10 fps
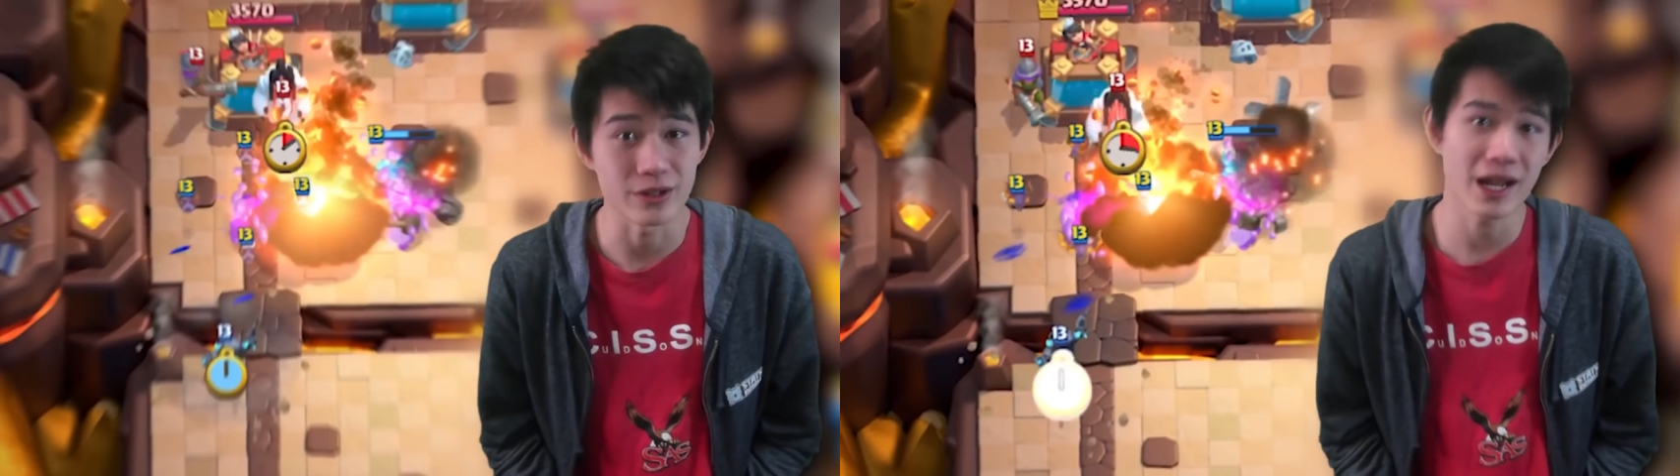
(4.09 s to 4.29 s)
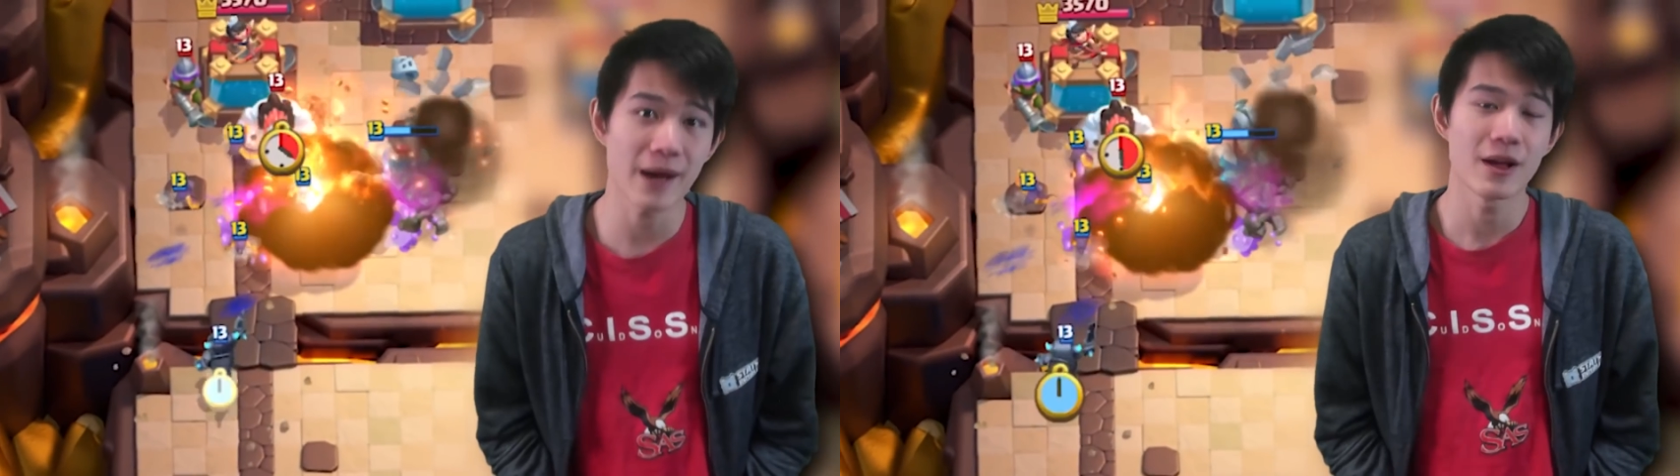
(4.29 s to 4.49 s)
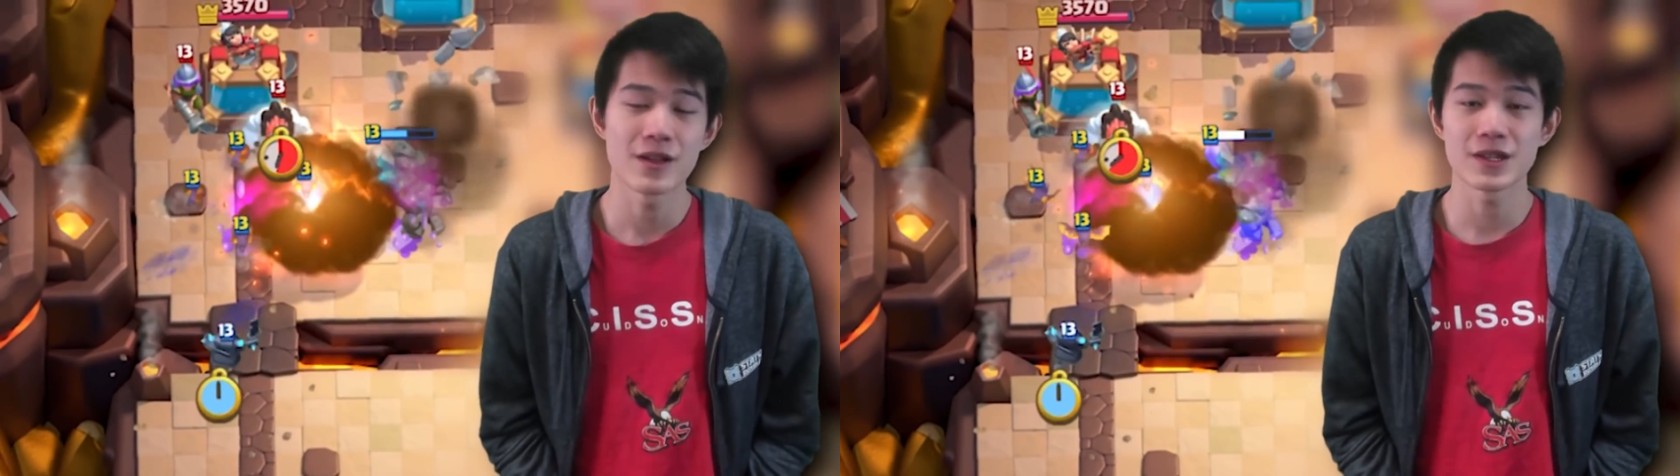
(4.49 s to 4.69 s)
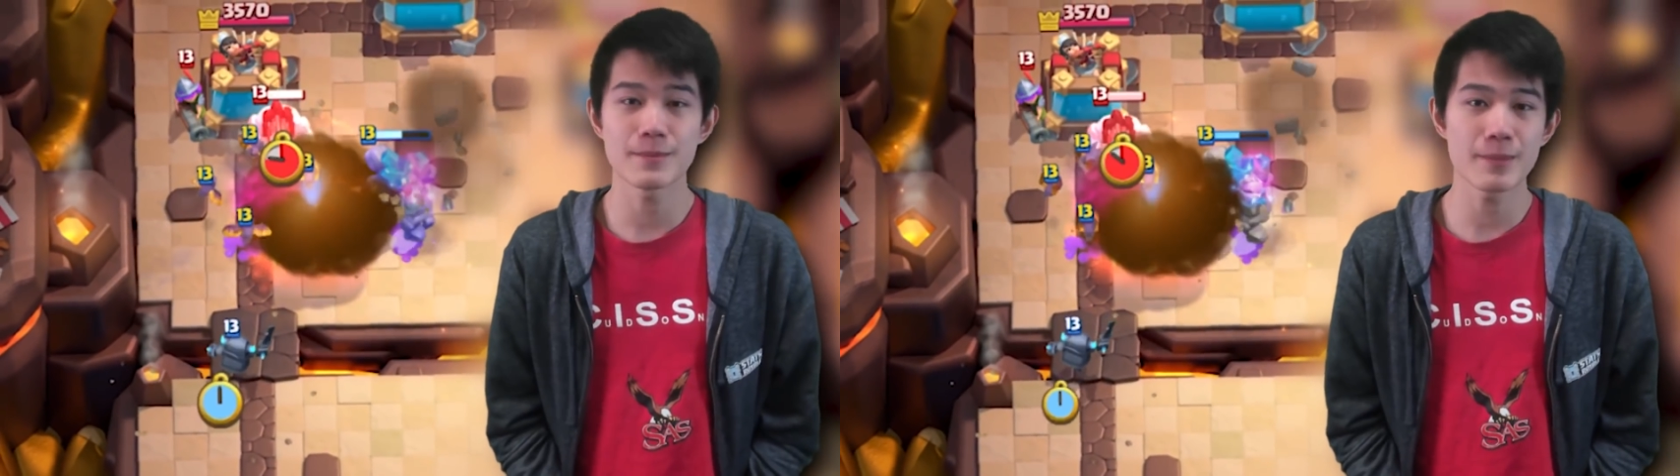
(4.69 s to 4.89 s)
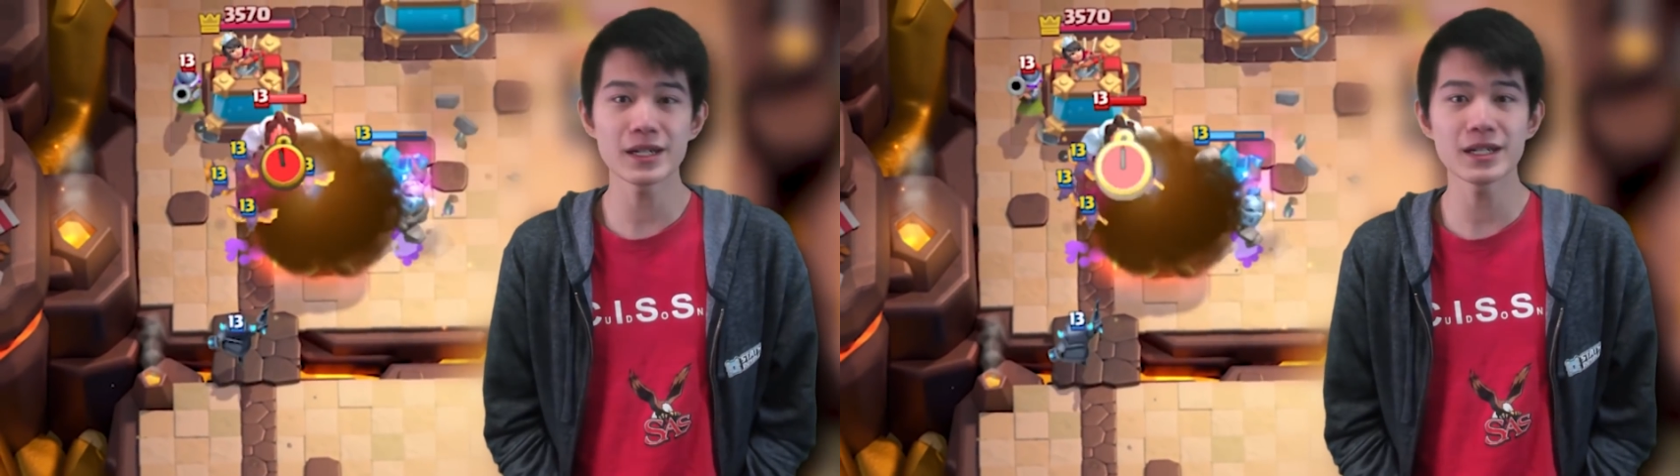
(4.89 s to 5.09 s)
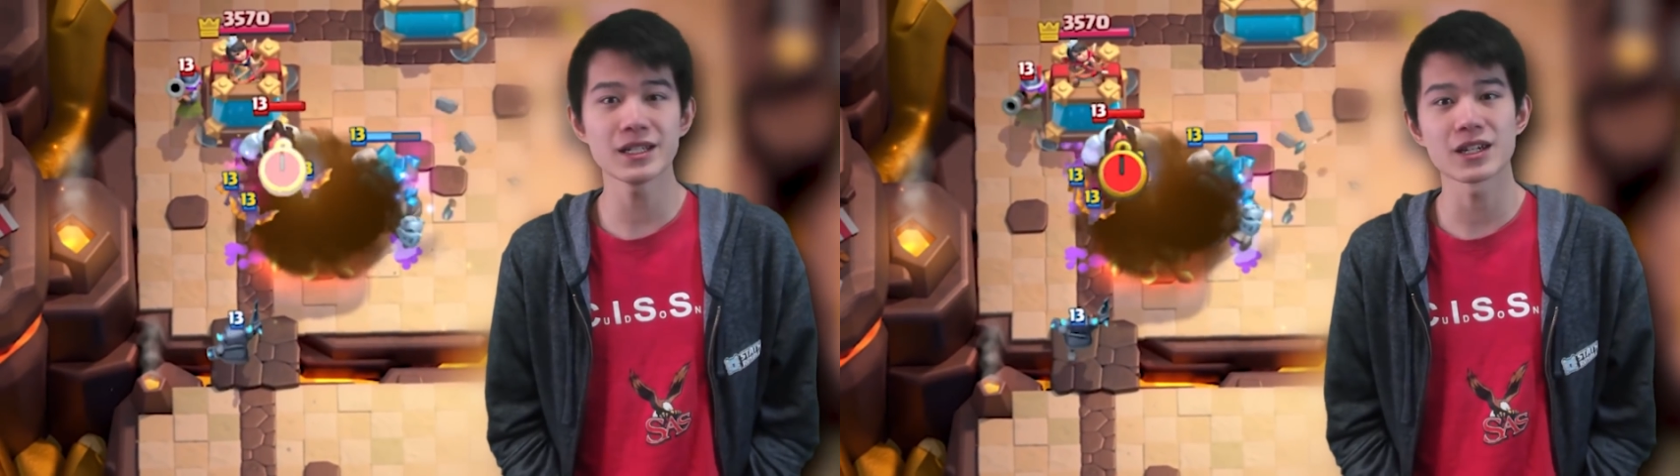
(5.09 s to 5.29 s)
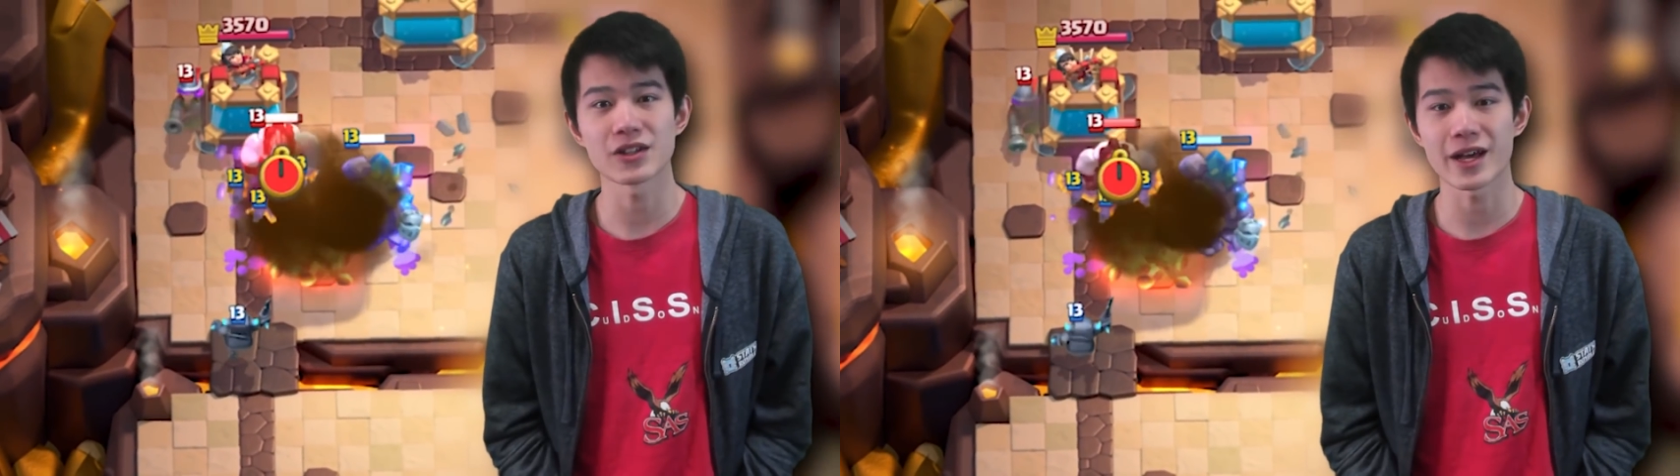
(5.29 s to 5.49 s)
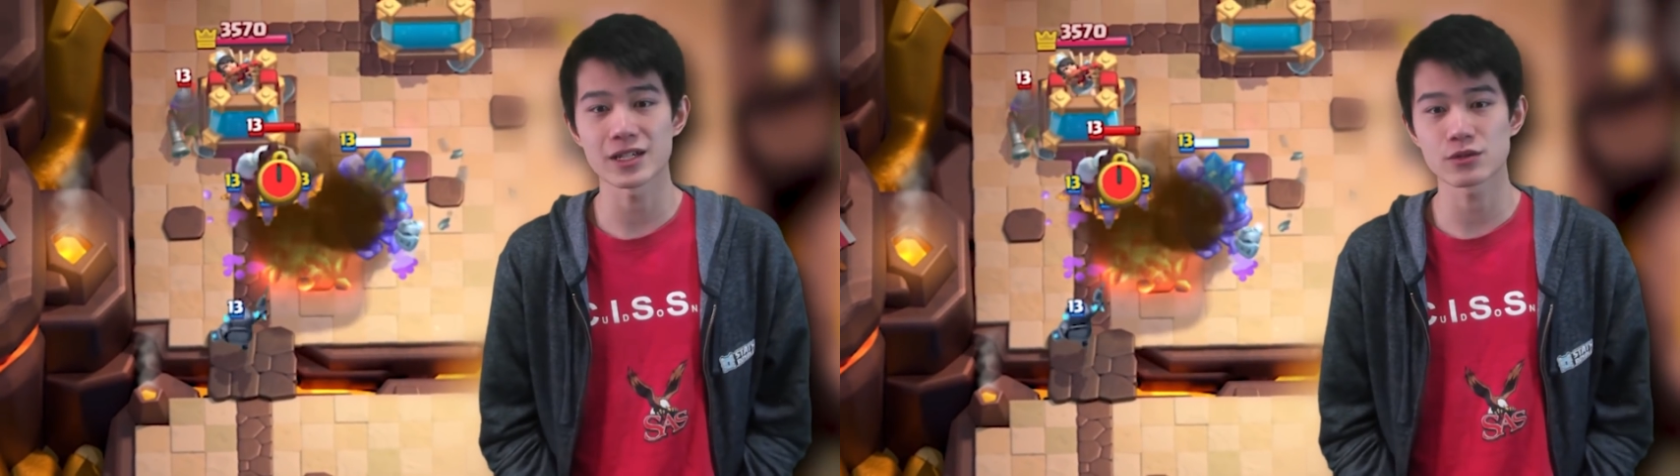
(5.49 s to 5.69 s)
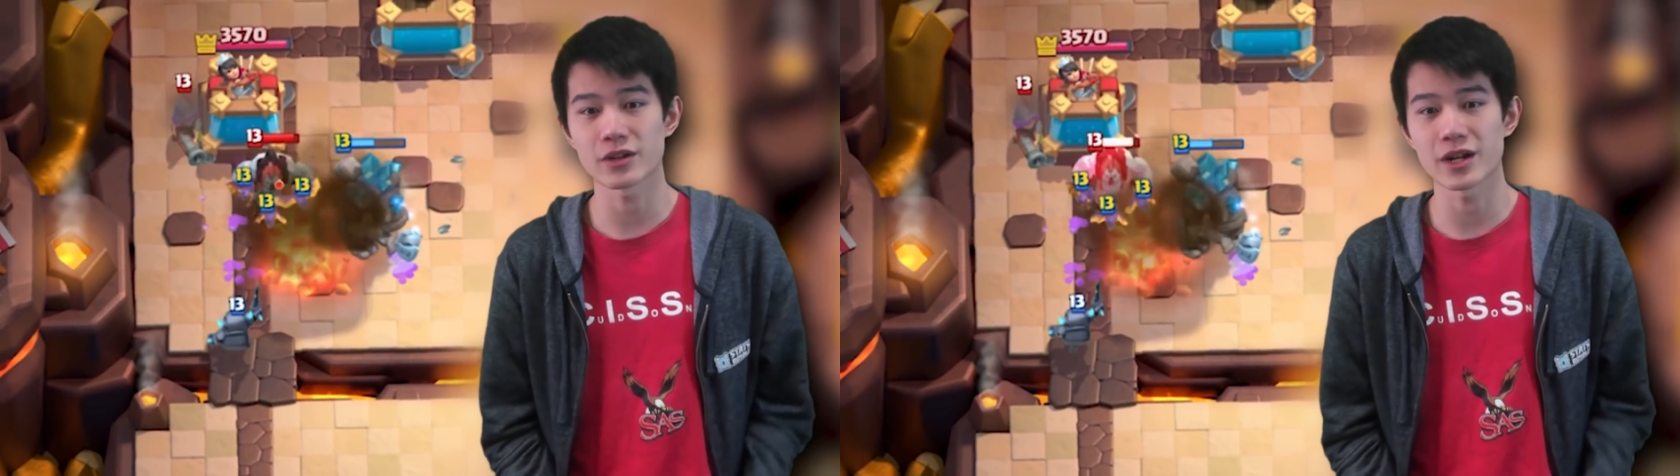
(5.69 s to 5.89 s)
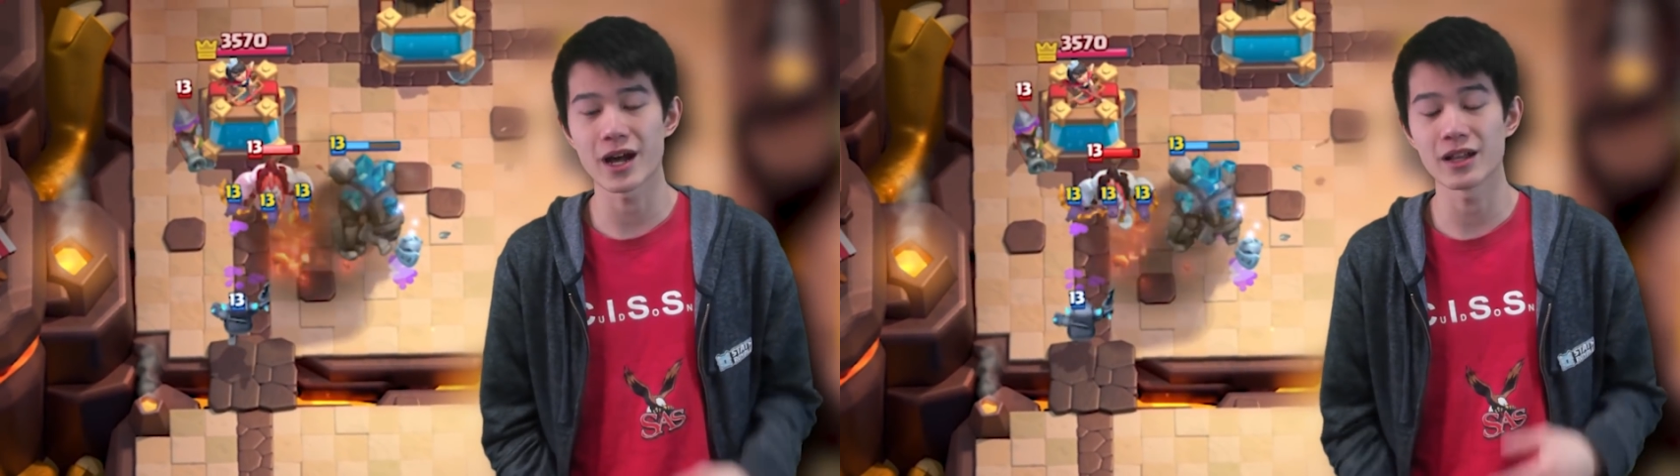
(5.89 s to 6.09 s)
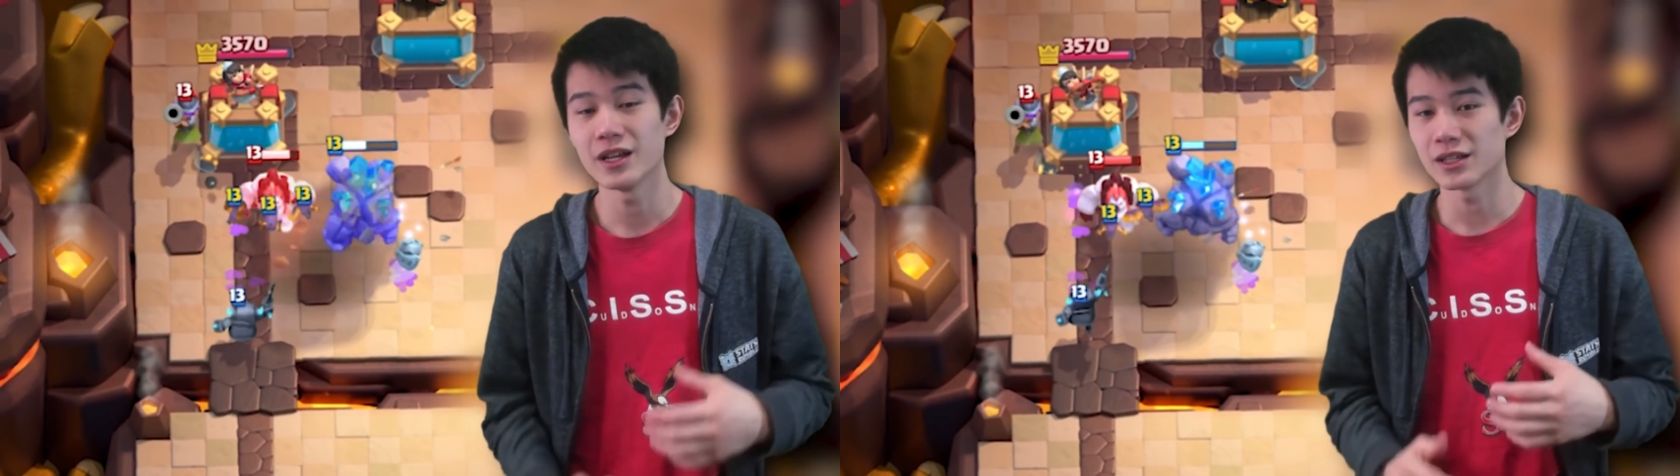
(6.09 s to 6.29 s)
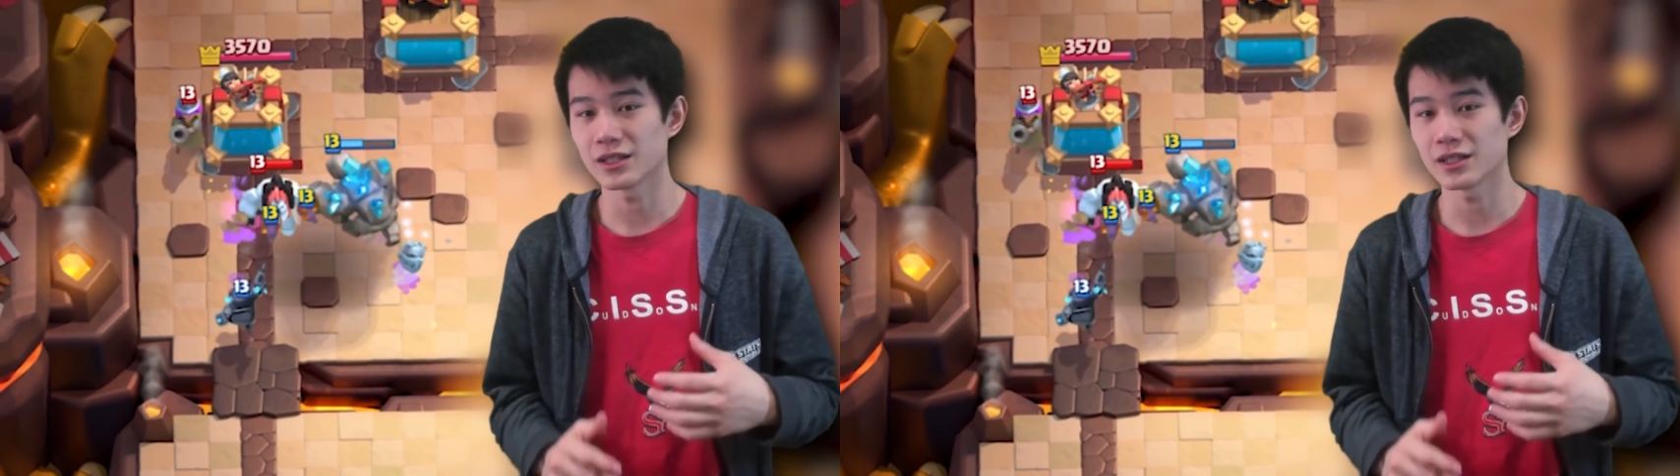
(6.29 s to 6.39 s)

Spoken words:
Now, the meta in Clash Royale